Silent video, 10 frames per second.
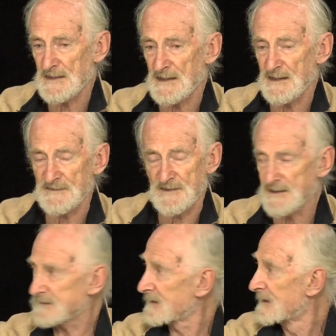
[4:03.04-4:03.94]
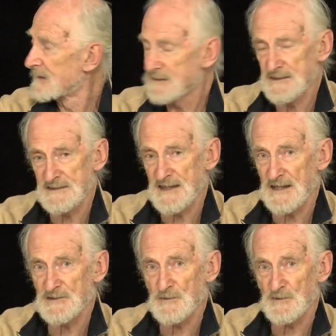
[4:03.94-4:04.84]
I think
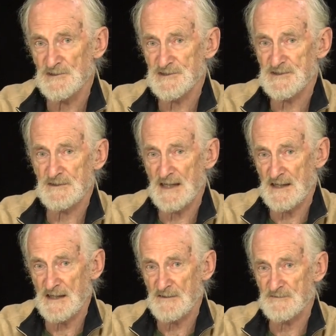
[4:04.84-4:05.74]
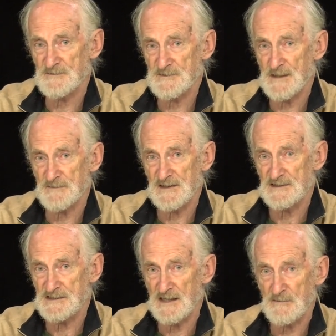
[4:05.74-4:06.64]
Daniel will have something
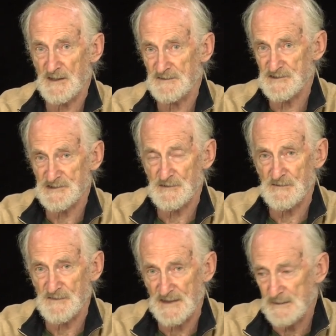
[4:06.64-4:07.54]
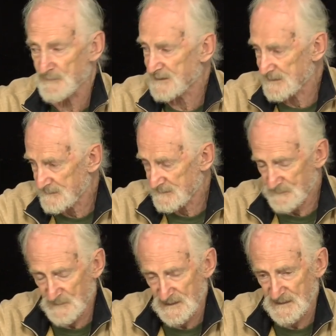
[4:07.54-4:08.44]
to say about this sort of thing when,
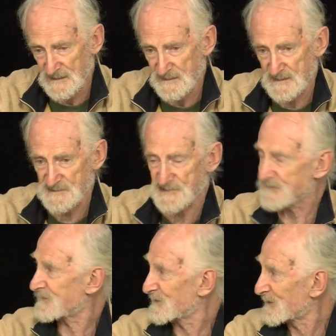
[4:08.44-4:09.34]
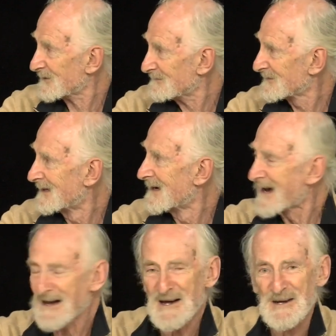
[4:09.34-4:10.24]
when he gets the floor.
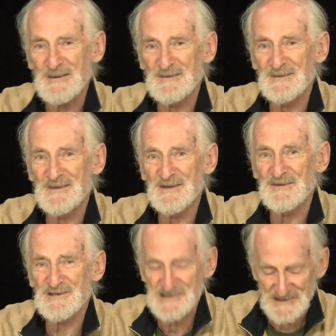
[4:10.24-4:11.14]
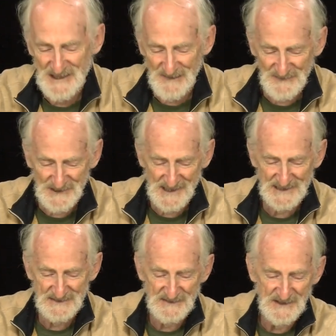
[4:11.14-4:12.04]
Uh, the first novel that I
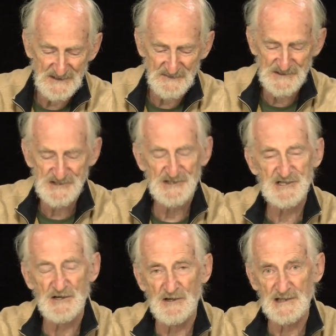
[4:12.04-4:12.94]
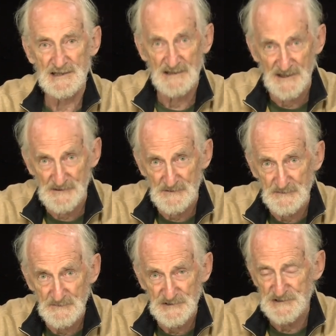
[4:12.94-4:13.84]
can think of is The Scarlet Letter,
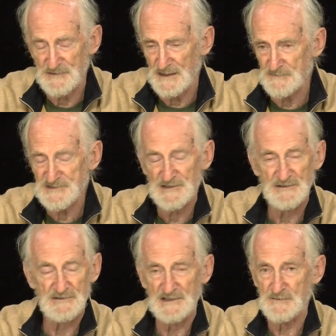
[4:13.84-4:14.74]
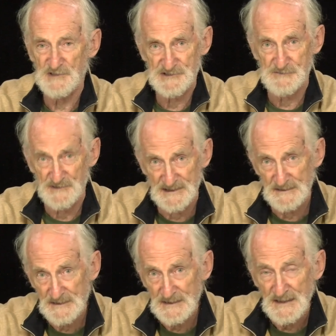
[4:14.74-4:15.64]
which you absolutely must read